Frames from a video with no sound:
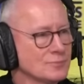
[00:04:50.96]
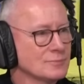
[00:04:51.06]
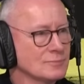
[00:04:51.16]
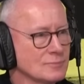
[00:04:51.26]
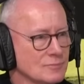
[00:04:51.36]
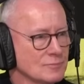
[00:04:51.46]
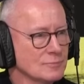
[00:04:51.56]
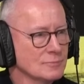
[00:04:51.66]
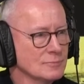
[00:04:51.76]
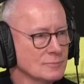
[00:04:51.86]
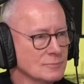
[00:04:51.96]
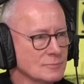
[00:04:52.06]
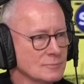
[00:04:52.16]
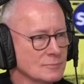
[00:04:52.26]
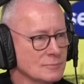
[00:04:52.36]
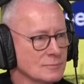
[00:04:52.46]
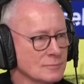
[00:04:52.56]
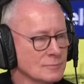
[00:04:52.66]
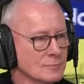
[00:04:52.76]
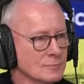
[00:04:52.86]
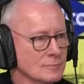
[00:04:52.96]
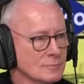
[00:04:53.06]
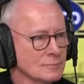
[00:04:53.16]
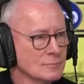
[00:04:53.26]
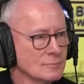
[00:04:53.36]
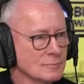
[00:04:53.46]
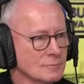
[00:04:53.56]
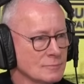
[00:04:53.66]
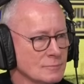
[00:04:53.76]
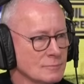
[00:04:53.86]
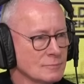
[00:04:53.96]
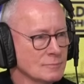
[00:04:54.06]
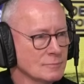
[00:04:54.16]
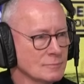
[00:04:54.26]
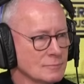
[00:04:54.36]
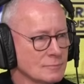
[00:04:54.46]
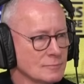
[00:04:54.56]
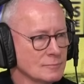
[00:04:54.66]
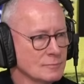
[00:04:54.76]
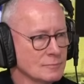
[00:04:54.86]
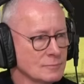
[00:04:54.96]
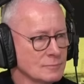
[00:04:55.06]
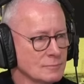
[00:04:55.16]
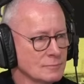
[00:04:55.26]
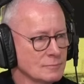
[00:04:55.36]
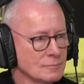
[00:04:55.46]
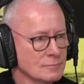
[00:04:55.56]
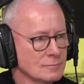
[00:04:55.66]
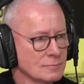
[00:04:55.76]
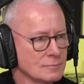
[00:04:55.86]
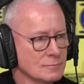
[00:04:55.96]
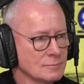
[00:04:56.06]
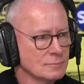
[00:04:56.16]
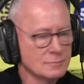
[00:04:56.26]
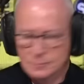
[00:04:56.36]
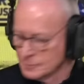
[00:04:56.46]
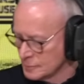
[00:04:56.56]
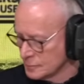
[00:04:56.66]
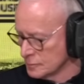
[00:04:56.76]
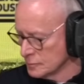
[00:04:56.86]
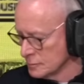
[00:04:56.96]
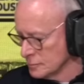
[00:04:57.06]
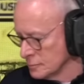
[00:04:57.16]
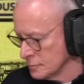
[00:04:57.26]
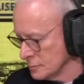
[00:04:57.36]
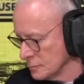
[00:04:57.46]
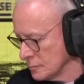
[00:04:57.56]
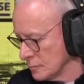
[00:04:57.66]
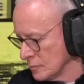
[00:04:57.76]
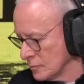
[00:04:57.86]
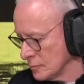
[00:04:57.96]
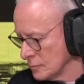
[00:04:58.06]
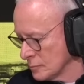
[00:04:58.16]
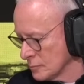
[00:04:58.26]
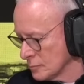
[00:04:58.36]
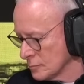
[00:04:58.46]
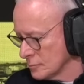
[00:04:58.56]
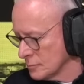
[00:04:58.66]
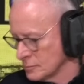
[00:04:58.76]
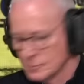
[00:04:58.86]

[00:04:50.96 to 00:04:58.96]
(not speaking)